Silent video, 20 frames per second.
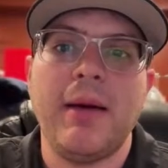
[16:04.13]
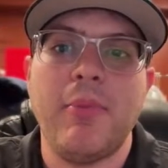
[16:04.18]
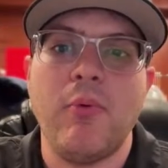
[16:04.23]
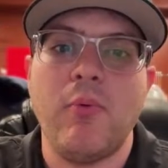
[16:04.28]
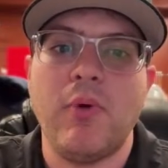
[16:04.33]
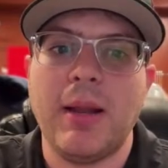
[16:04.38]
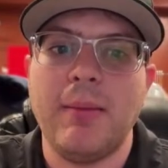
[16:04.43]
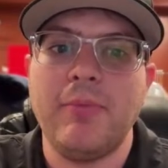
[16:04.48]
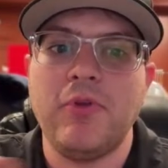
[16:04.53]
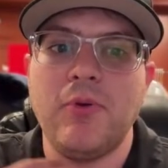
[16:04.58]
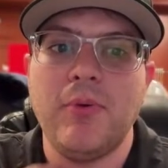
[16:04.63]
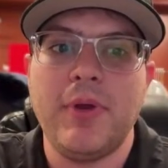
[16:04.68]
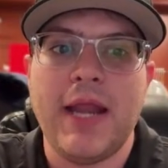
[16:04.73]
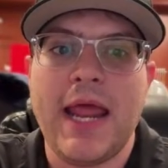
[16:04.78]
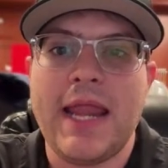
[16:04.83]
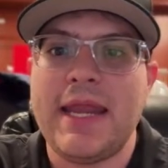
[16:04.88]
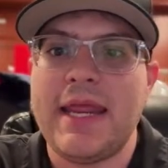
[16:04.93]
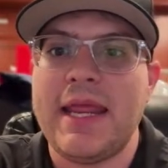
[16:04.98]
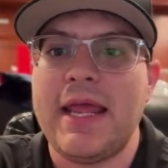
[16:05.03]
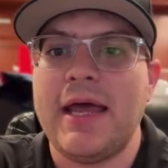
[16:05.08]
but when I'm doing
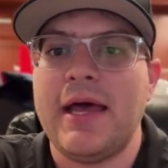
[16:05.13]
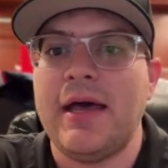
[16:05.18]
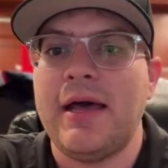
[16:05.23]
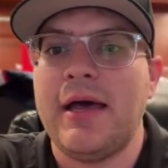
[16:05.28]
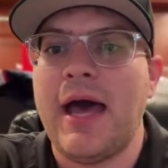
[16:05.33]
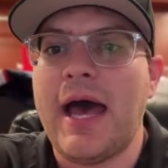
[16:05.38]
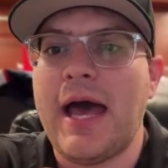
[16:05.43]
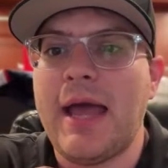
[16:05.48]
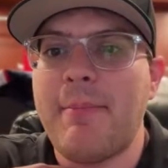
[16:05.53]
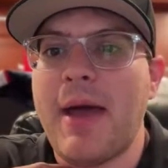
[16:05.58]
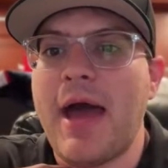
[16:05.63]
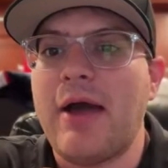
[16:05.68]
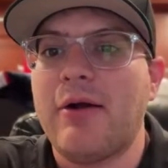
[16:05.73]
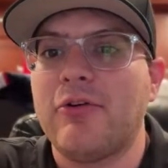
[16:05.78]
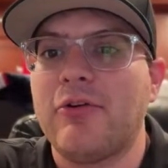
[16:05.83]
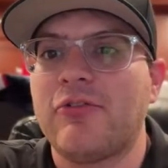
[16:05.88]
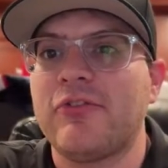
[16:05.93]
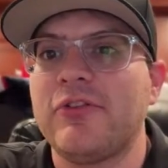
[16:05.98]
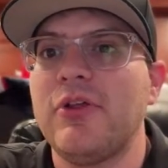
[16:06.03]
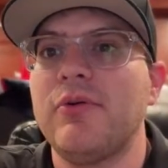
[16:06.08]
any high
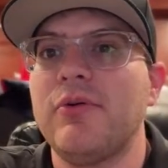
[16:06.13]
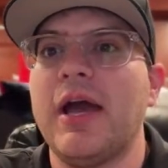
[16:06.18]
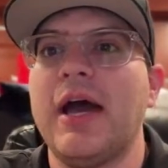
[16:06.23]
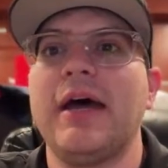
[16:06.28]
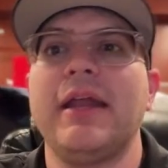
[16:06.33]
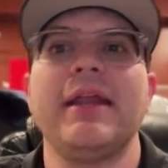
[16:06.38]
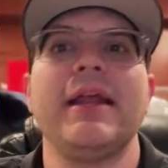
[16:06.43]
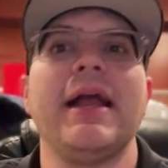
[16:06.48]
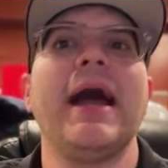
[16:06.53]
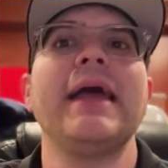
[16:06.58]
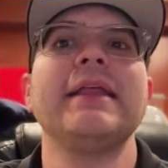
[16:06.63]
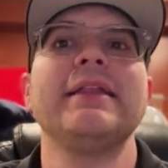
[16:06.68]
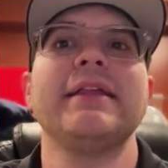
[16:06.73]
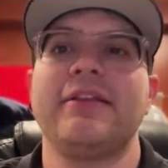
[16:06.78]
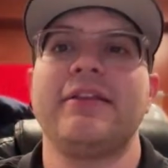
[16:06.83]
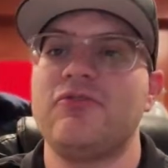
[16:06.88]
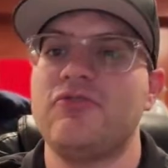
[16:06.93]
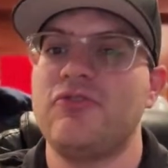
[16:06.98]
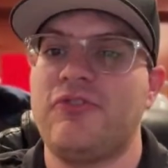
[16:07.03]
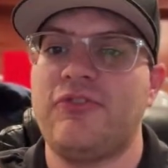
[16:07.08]
power slow cutting, I
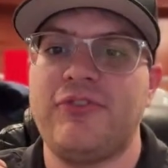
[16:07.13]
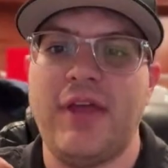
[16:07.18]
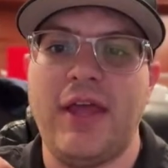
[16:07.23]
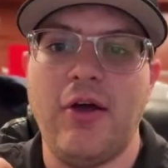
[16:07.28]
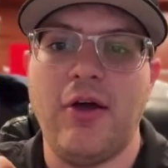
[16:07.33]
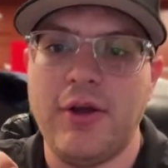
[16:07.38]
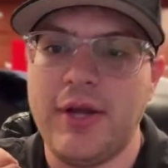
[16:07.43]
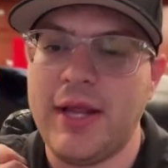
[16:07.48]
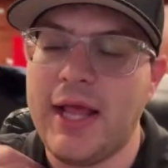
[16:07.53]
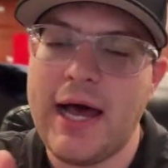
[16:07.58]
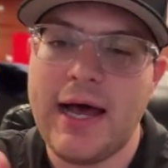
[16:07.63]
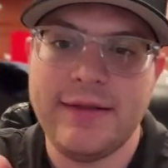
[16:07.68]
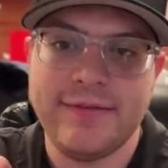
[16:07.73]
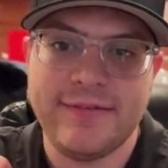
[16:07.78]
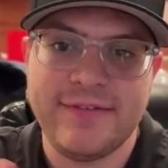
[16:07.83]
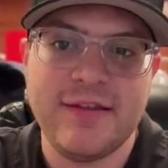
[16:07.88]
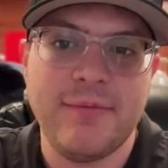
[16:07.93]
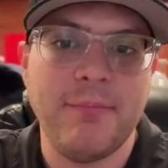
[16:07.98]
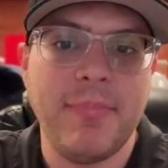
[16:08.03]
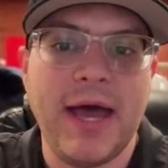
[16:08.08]
like to just stay on
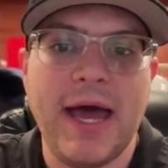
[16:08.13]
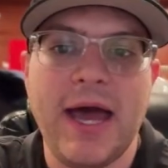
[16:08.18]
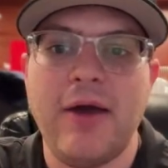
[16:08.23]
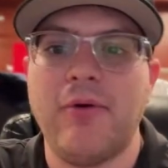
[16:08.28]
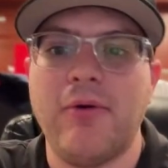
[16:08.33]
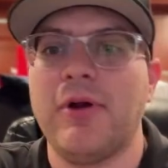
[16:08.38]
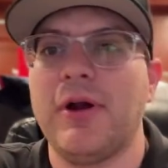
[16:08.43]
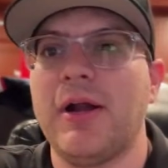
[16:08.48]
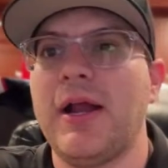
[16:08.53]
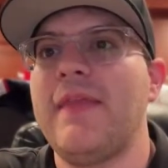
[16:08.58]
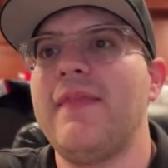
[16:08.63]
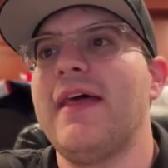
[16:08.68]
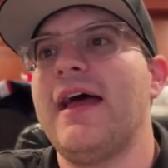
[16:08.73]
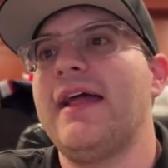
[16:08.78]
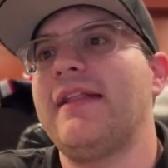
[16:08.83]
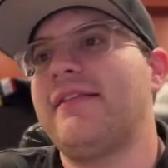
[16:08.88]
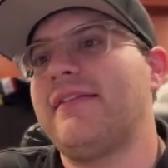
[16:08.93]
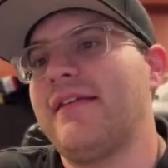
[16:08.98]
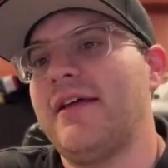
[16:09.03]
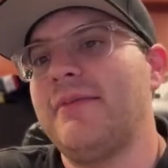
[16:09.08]
constant power, and
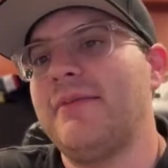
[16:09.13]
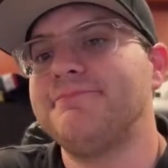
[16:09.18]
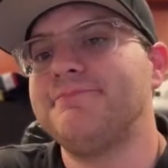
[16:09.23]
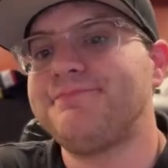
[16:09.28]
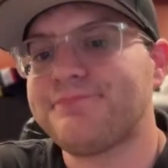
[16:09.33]
that's it.